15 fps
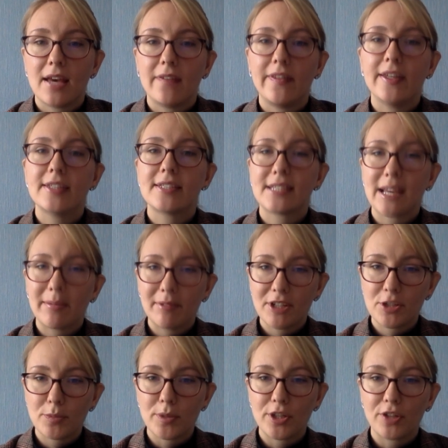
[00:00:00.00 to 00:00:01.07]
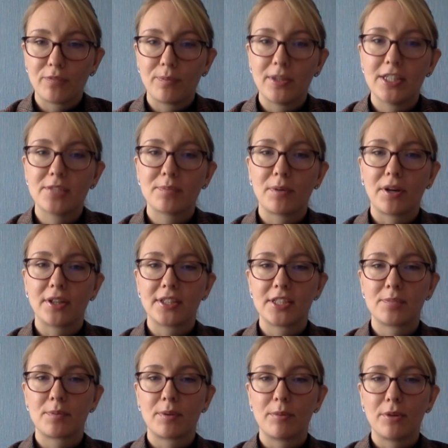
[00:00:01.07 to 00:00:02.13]
the establishment of peace parks is
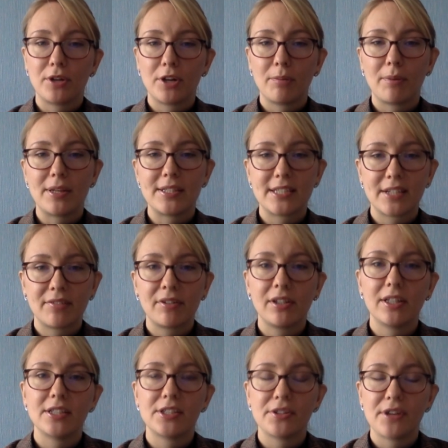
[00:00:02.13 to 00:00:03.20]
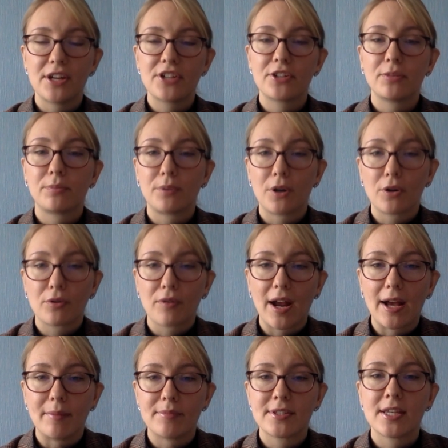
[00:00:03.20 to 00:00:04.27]
promoted by several international
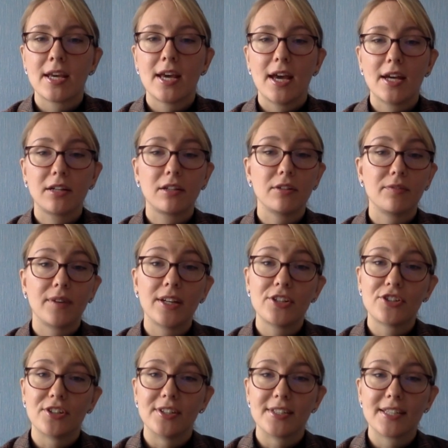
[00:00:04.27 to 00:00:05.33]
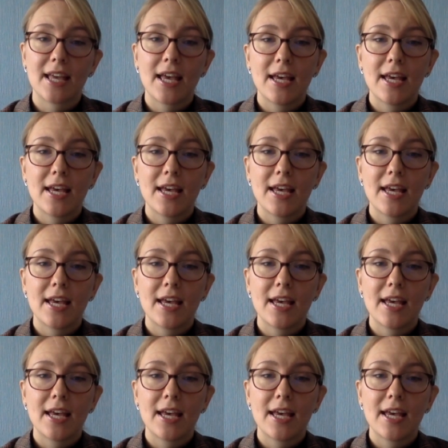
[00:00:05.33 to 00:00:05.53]
programs and conventions,